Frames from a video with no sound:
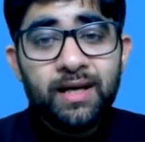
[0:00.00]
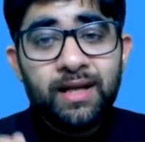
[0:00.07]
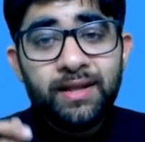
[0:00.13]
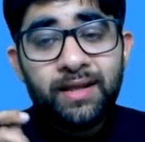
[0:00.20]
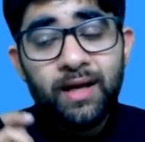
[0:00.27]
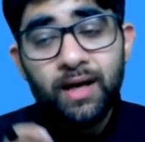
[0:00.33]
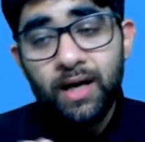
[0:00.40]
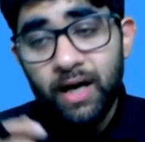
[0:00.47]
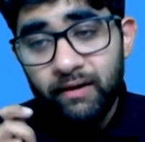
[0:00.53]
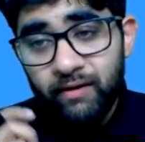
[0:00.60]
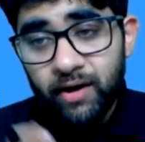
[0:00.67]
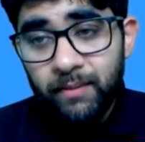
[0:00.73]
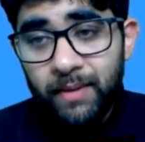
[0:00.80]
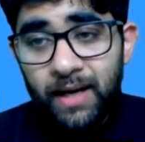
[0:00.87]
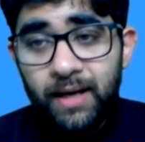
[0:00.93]
the
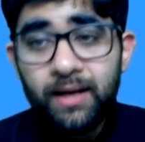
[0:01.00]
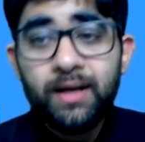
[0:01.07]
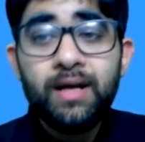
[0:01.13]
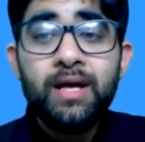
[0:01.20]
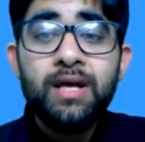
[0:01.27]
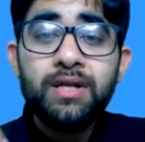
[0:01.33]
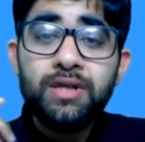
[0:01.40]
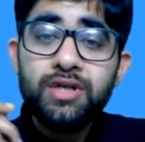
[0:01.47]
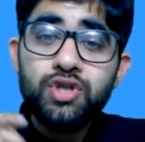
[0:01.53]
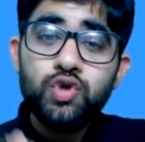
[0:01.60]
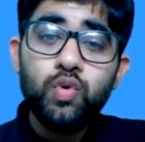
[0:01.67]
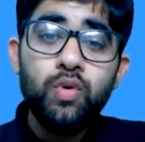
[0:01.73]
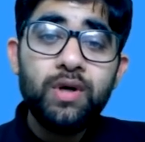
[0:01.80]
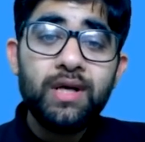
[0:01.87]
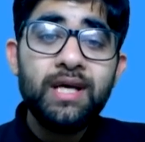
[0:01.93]
government, the
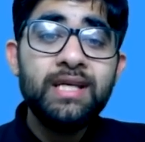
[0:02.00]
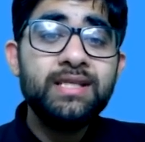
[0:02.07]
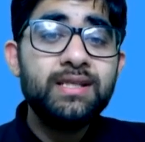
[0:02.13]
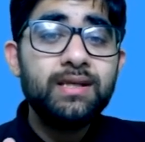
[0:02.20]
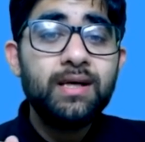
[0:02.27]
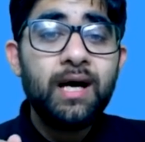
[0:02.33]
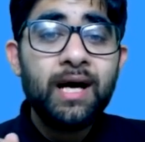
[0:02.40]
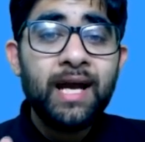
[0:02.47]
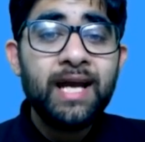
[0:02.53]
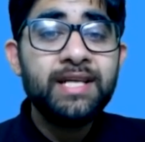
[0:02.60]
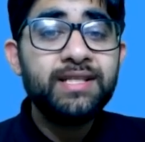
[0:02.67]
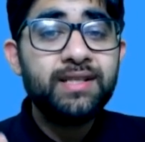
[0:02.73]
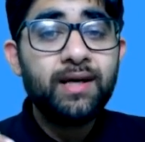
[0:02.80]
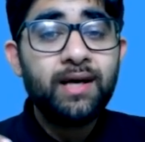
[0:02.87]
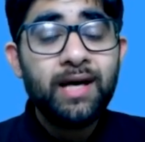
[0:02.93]
suit is
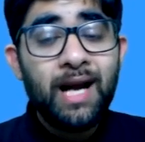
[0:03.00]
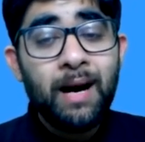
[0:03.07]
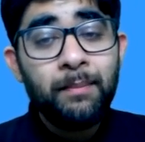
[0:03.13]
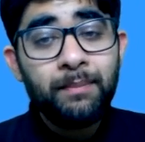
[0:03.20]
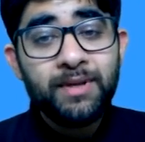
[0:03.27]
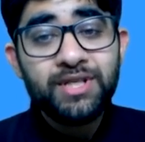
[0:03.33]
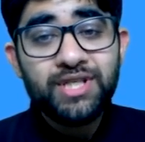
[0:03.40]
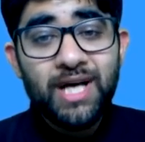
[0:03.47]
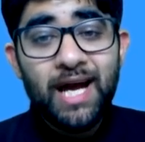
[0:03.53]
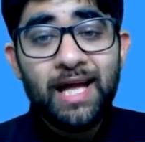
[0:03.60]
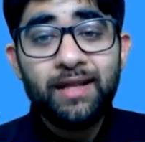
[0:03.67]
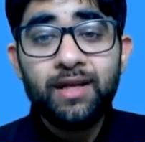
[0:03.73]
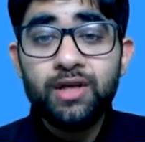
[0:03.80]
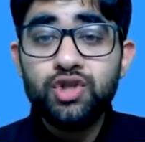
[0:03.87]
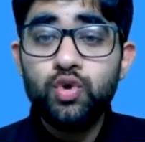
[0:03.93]
against Gram Panchayat,
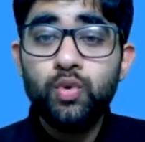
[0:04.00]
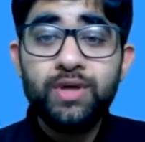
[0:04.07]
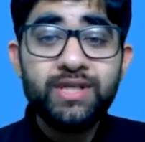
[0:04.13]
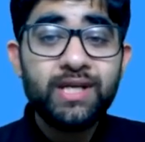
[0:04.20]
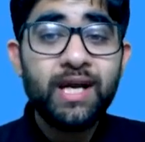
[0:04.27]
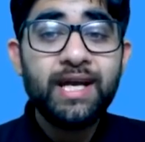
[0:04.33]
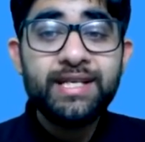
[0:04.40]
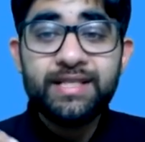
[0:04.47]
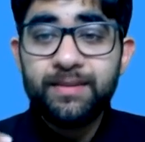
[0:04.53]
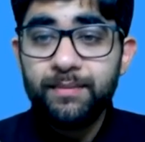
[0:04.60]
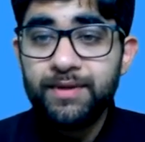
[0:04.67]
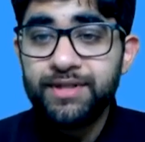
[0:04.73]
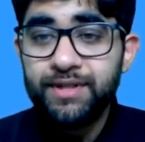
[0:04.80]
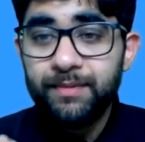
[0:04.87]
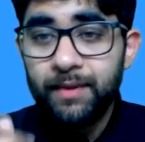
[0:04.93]
the suit is against
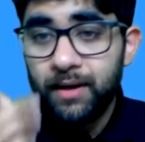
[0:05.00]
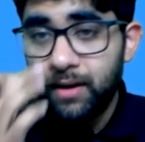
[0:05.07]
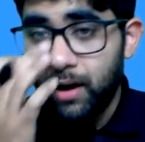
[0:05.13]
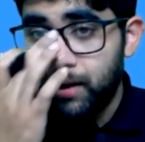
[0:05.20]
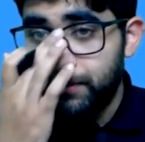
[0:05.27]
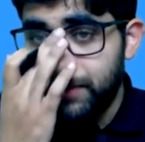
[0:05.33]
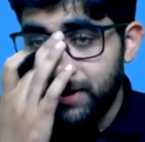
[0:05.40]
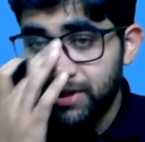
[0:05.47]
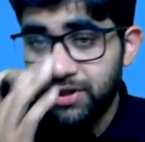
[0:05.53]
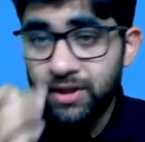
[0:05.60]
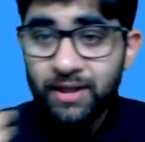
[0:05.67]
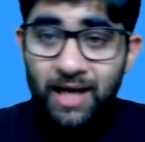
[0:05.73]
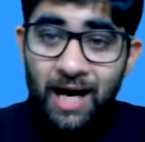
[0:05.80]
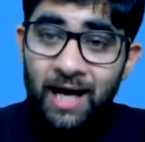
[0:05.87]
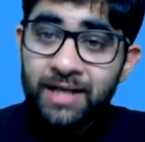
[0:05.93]
municipal corporation.
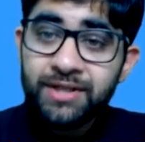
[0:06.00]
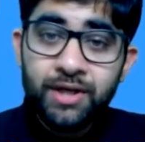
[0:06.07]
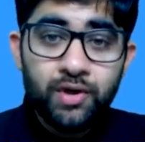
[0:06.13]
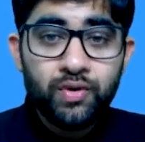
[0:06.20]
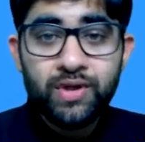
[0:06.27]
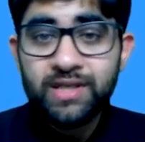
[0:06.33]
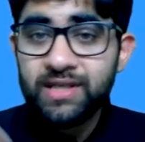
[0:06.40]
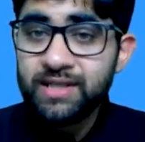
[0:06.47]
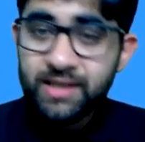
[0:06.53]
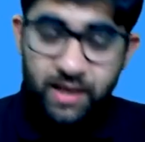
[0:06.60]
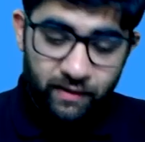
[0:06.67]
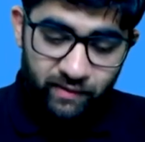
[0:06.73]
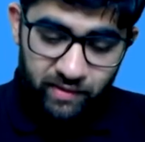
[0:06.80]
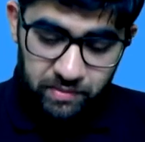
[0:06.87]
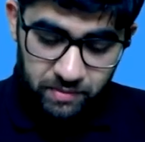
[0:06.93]
The answer to this is
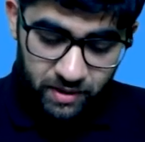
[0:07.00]
government.